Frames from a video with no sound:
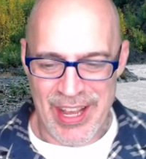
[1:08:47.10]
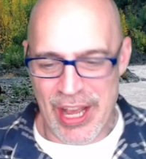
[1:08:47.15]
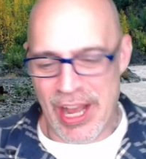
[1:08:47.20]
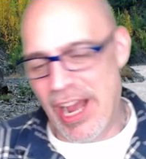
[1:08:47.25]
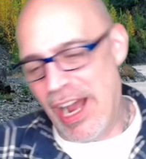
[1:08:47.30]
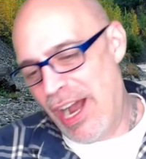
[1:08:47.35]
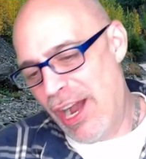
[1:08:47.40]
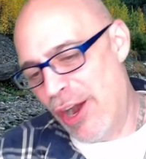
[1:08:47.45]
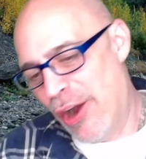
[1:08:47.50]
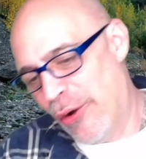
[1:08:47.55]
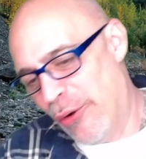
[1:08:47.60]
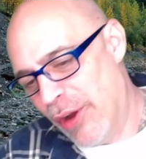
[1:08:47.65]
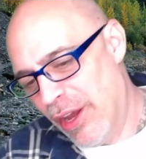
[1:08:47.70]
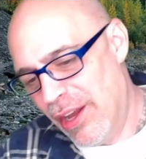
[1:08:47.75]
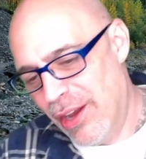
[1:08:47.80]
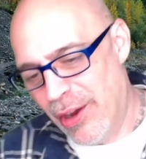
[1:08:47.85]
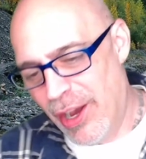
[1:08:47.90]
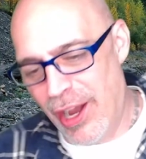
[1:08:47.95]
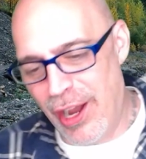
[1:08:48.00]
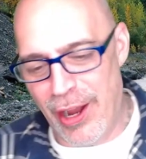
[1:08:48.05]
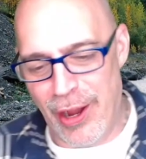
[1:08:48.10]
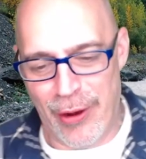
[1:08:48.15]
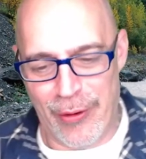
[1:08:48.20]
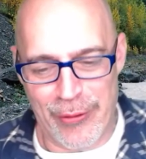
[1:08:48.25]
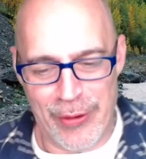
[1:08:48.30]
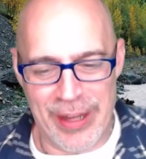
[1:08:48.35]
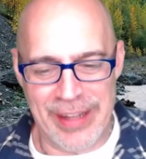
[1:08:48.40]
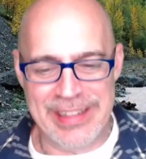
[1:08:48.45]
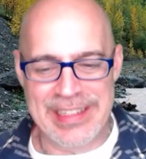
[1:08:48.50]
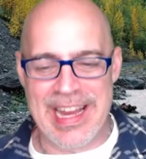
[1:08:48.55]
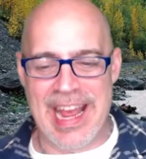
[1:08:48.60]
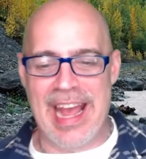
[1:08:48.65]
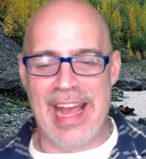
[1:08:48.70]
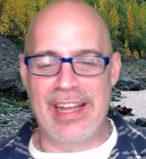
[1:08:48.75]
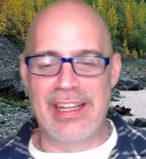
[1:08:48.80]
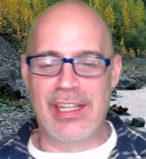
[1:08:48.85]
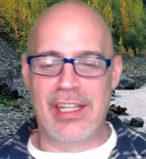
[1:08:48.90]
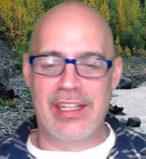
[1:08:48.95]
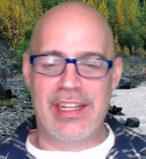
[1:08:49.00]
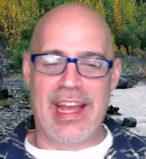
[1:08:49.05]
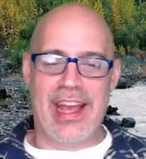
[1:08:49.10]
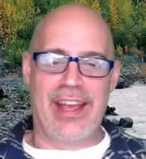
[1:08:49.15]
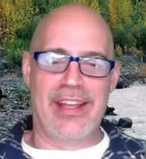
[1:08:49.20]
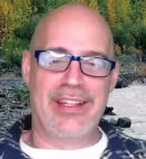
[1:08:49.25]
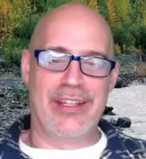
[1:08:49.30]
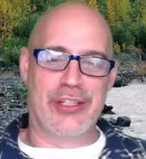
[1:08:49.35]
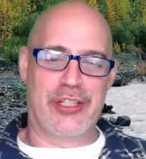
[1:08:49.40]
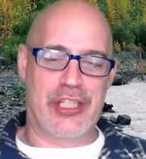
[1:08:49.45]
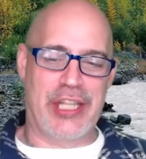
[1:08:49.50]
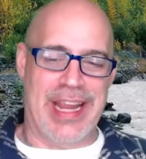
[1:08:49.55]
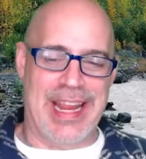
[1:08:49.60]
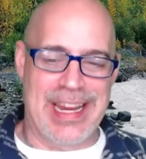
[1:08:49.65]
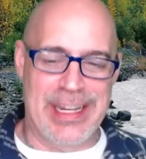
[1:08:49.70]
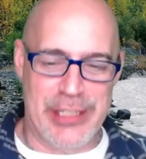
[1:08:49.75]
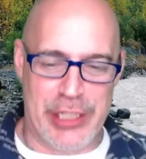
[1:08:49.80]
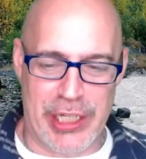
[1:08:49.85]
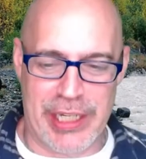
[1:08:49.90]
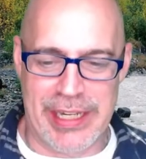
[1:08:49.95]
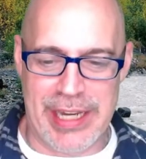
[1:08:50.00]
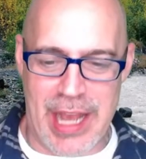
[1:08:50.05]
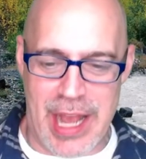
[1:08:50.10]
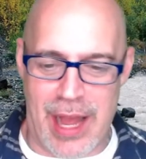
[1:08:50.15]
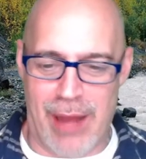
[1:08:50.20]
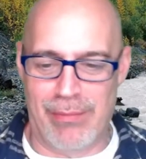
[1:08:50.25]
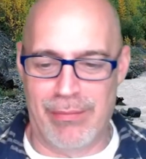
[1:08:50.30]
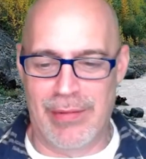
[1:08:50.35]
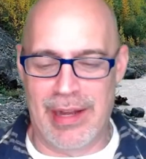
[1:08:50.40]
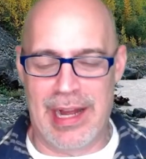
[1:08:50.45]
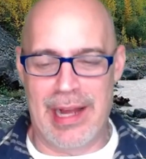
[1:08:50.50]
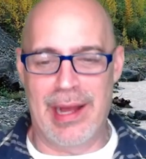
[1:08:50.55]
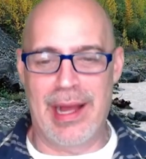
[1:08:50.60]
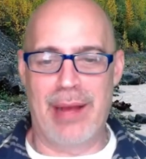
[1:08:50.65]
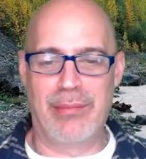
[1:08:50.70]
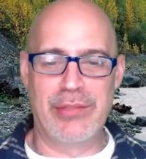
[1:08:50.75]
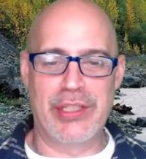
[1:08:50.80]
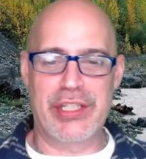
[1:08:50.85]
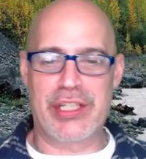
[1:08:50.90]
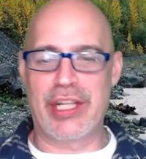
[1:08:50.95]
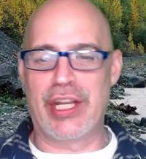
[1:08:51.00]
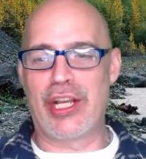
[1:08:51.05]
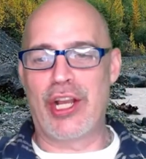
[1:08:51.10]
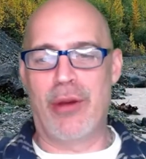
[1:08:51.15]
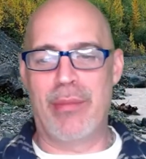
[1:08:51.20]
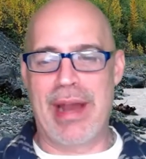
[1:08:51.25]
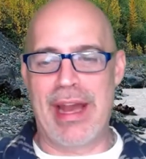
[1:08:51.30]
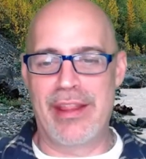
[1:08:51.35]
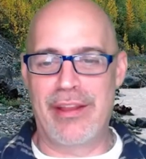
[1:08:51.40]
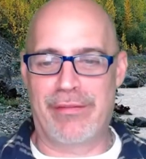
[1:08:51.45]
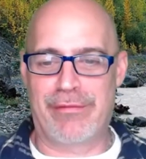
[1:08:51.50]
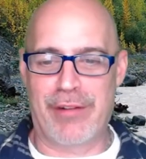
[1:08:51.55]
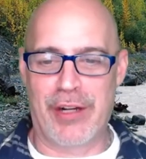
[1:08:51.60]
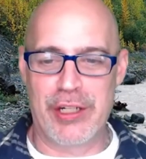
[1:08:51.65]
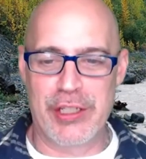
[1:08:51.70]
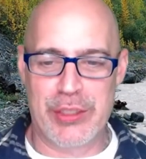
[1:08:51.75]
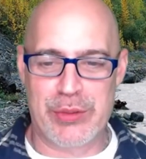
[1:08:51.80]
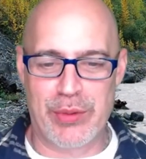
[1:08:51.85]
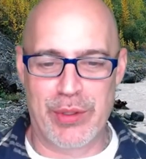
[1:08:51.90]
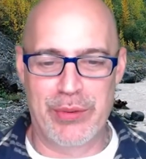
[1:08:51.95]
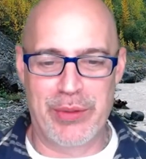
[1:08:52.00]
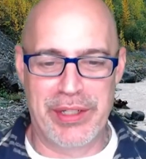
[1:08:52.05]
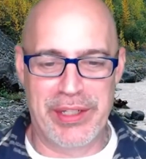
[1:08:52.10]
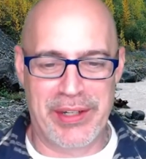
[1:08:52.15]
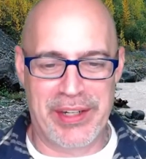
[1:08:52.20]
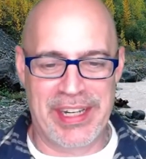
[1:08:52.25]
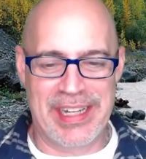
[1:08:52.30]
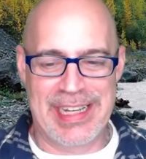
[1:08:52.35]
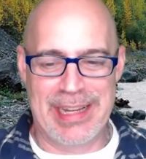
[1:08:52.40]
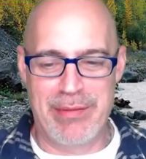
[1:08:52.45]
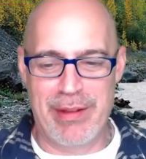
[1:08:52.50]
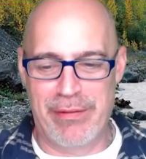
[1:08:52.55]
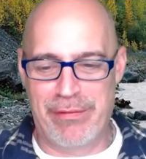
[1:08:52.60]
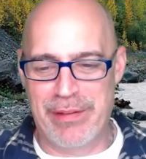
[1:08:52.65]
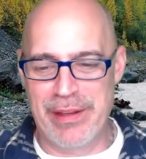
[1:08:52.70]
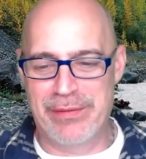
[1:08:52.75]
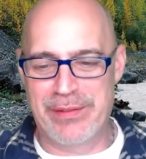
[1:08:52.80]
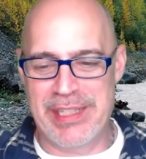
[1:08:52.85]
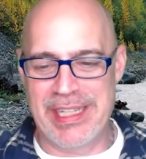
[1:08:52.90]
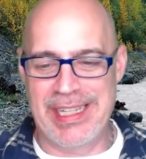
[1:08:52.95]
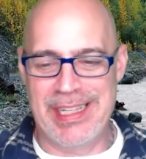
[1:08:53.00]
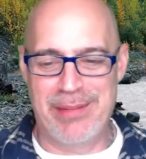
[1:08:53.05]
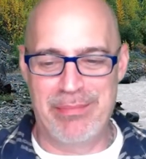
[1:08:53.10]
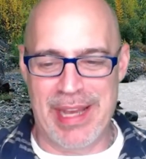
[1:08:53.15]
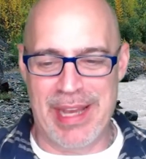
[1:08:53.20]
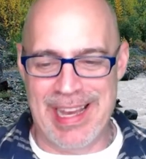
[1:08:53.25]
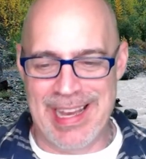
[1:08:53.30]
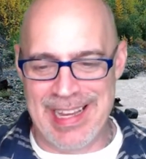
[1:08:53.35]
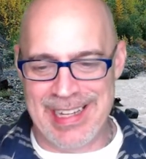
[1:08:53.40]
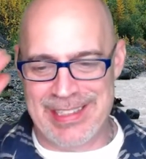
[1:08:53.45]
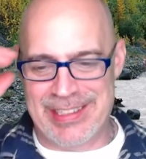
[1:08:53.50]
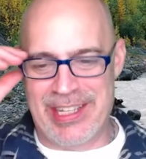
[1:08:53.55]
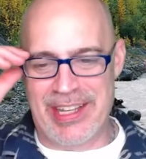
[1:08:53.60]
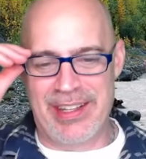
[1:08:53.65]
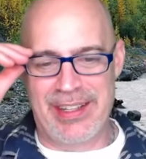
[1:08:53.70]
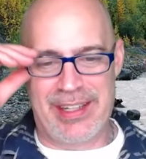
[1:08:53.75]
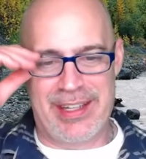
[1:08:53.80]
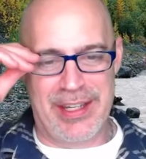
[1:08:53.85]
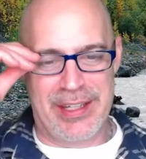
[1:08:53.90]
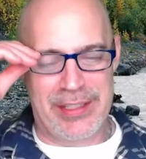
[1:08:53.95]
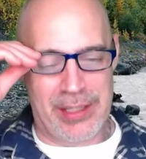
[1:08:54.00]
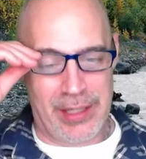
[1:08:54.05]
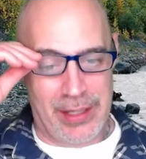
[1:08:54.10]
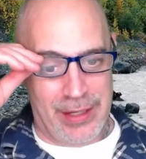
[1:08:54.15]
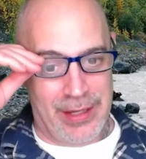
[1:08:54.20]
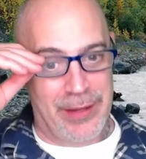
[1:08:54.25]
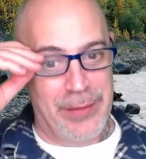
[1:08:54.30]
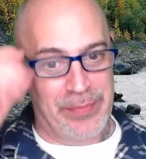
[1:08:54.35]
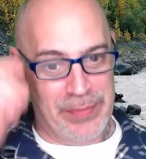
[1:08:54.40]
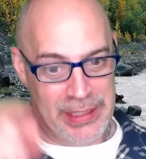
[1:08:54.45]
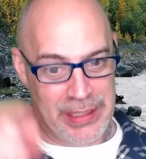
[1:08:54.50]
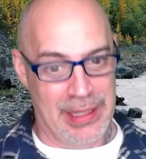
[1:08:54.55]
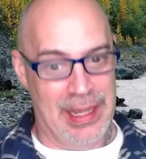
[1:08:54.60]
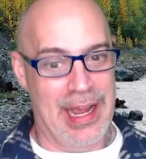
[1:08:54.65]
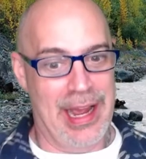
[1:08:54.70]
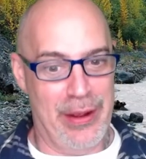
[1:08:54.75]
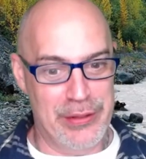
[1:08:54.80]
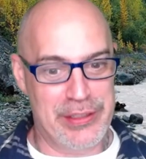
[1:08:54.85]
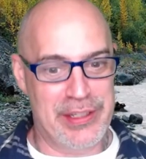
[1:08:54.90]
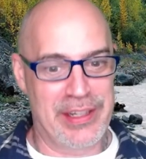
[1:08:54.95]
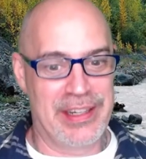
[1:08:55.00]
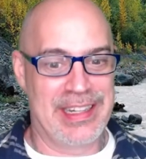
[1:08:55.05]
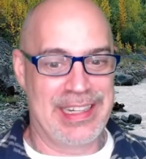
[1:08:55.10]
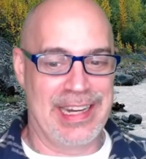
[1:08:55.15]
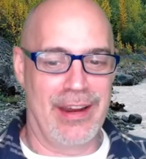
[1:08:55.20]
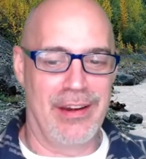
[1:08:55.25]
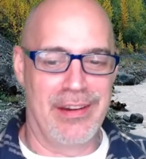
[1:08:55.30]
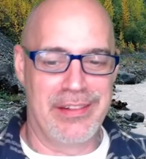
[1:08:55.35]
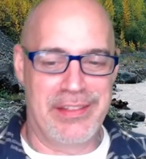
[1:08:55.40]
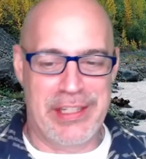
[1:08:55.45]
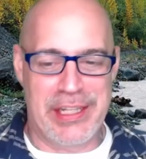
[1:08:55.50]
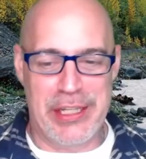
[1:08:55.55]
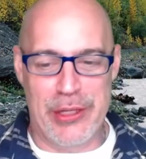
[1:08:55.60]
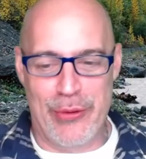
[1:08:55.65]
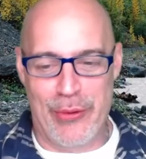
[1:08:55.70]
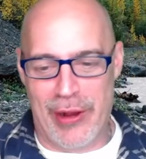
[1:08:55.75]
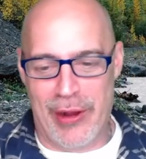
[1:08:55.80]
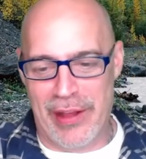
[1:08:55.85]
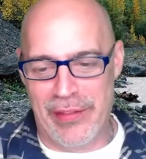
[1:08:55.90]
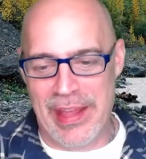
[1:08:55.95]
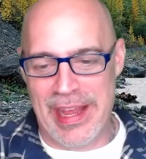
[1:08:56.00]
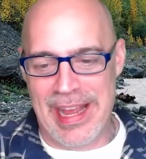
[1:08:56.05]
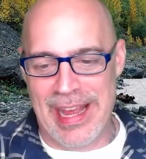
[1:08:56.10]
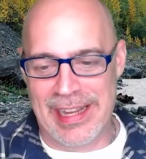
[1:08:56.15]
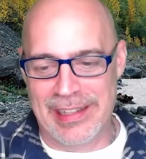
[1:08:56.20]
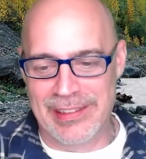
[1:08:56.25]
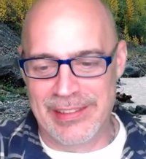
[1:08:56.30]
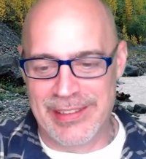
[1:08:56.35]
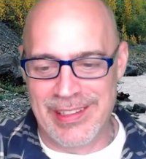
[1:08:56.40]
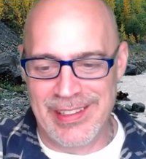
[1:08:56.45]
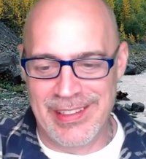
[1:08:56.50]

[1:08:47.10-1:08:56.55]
Well, now you're changing it up. I'm just going to go by the first one where you're going to give me 15 bags because I was going to guarantee you one then.